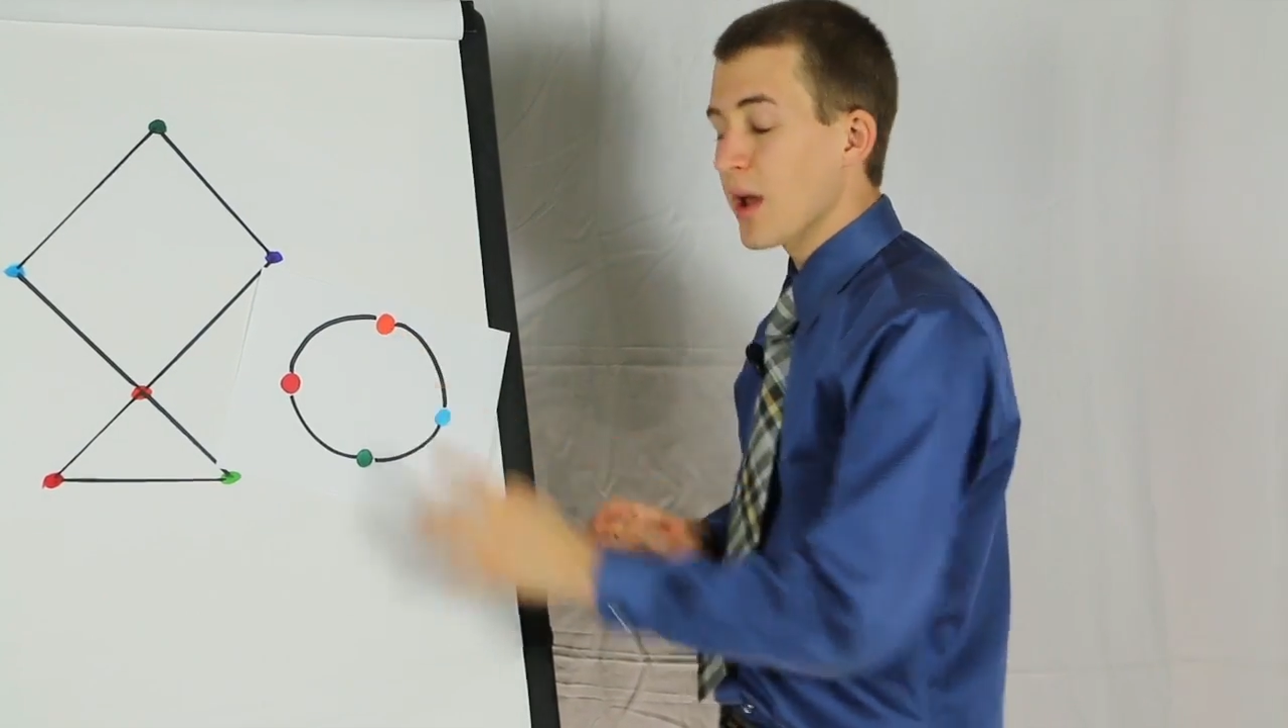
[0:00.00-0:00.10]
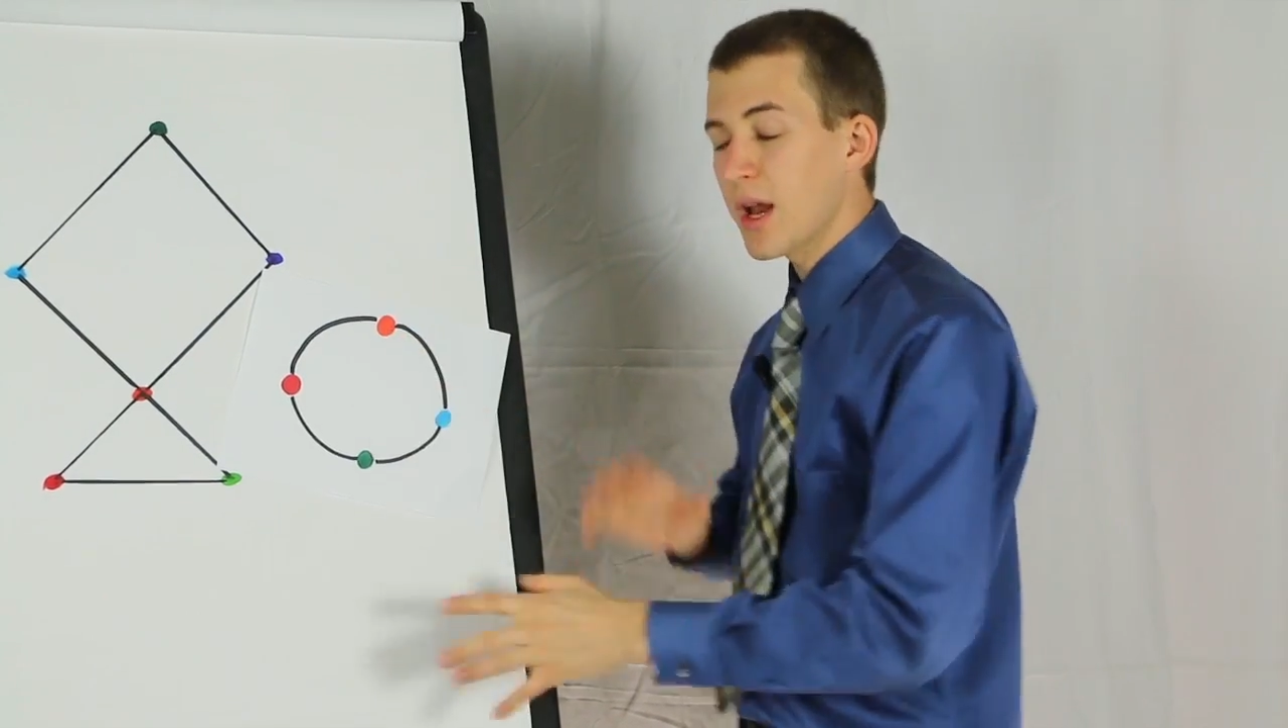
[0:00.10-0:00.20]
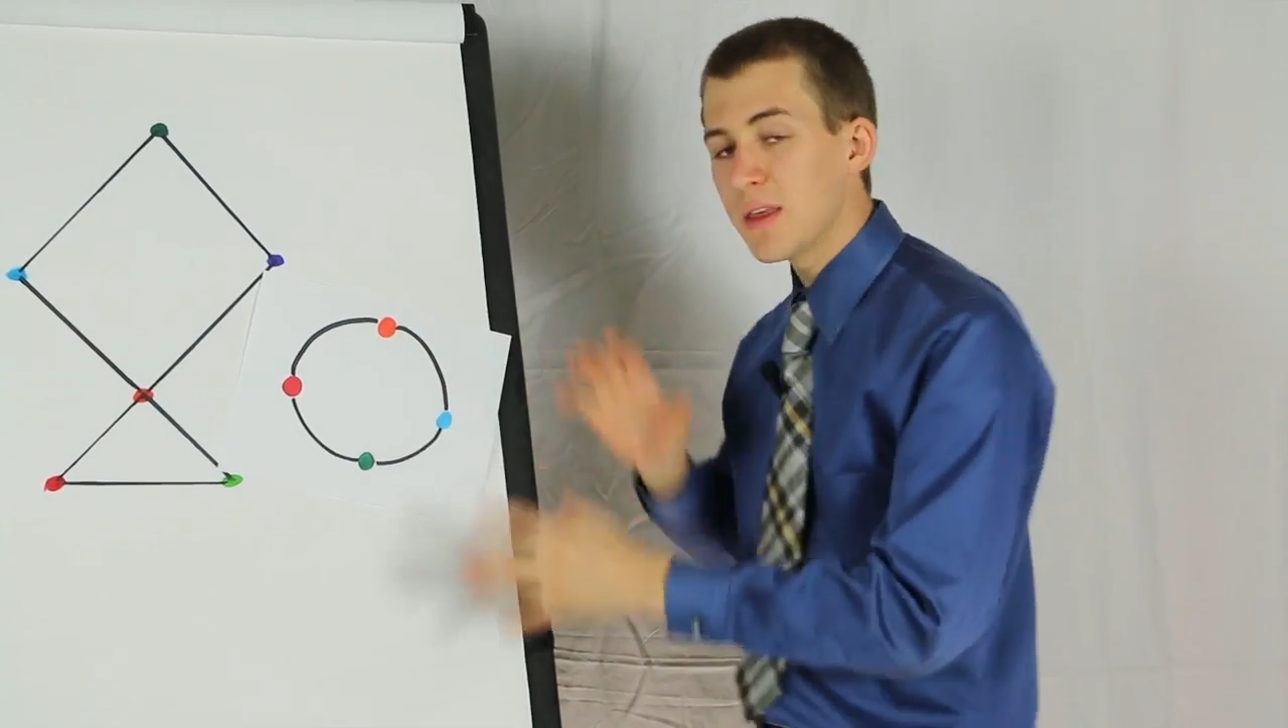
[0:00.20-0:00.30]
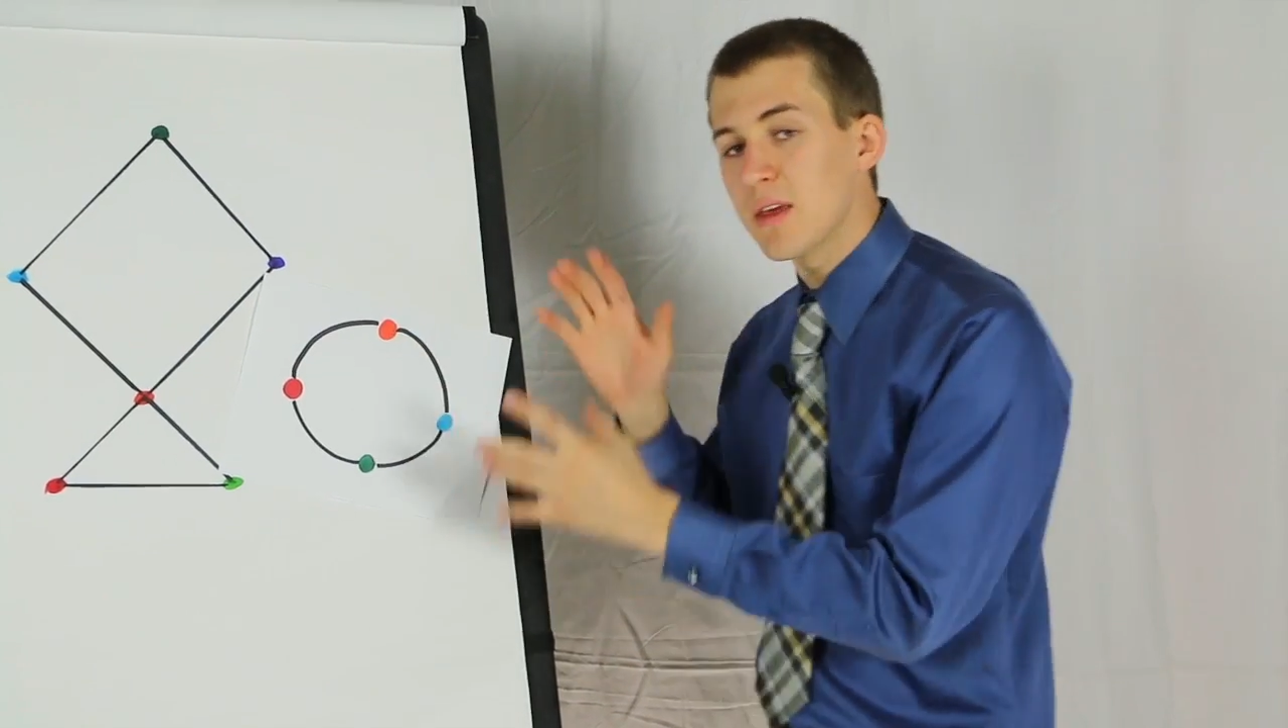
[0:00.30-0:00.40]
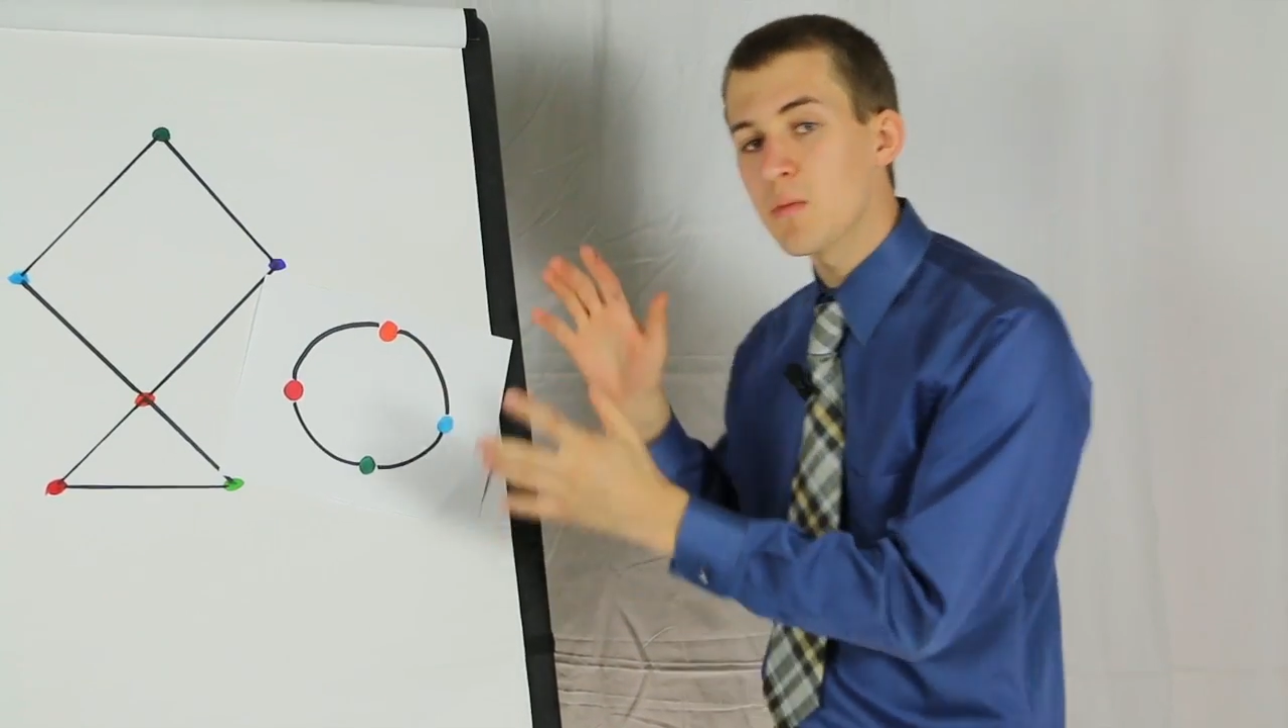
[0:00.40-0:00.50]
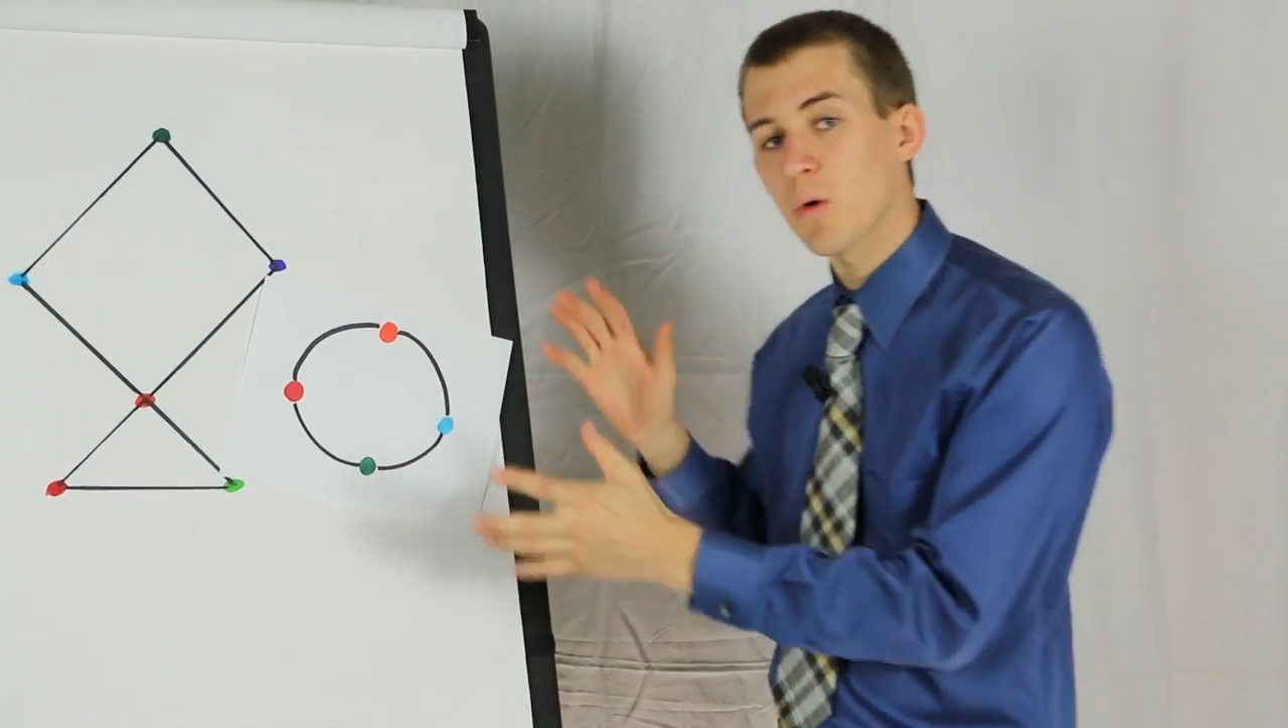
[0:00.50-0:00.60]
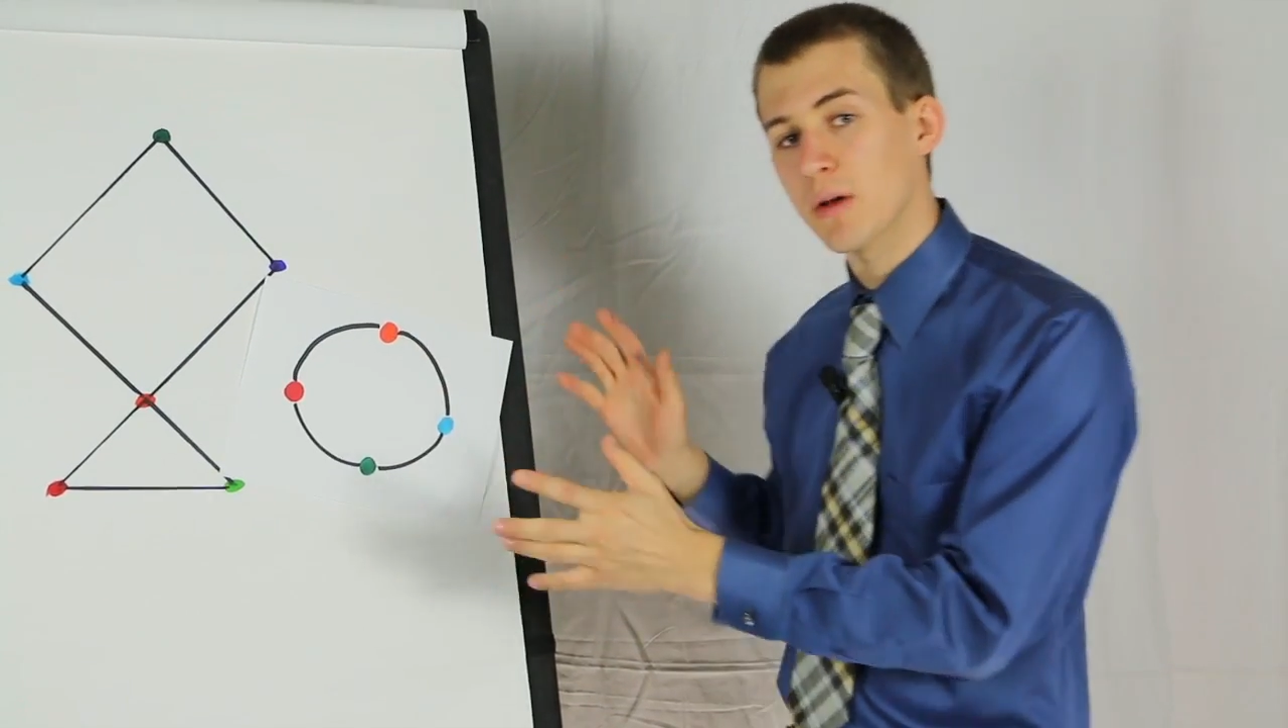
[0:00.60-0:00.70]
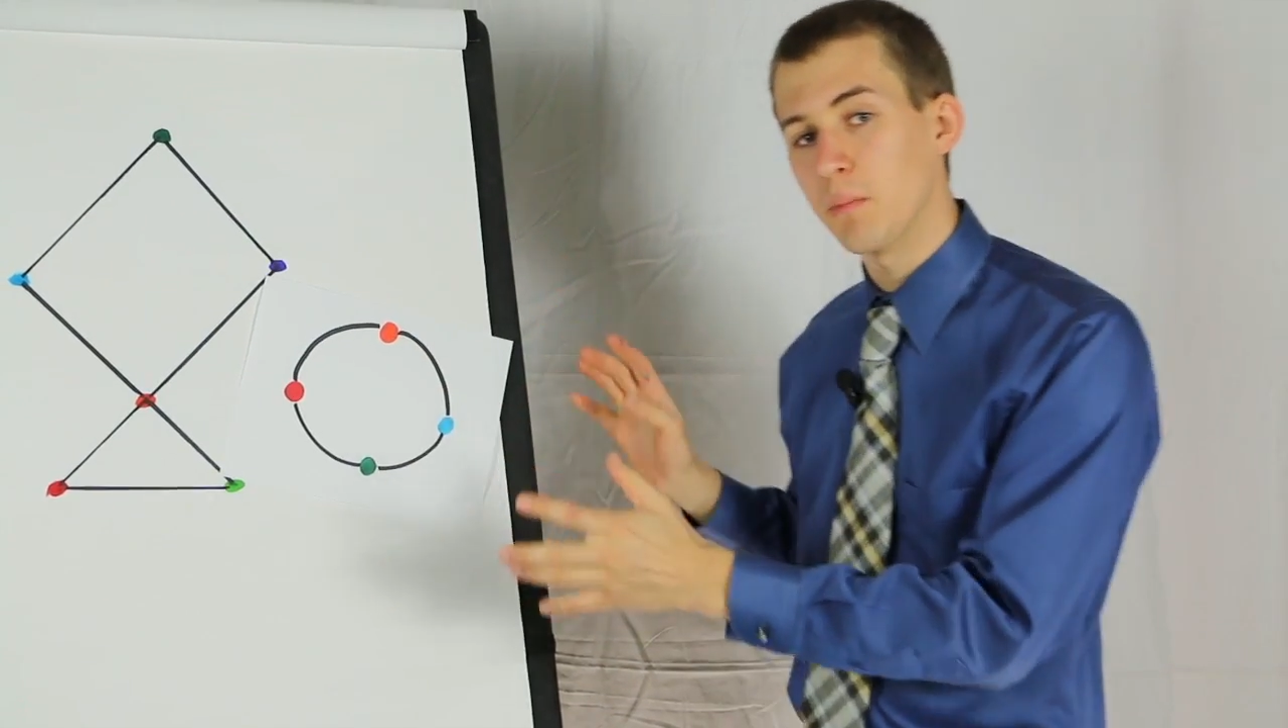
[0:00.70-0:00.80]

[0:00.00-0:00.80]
Anything more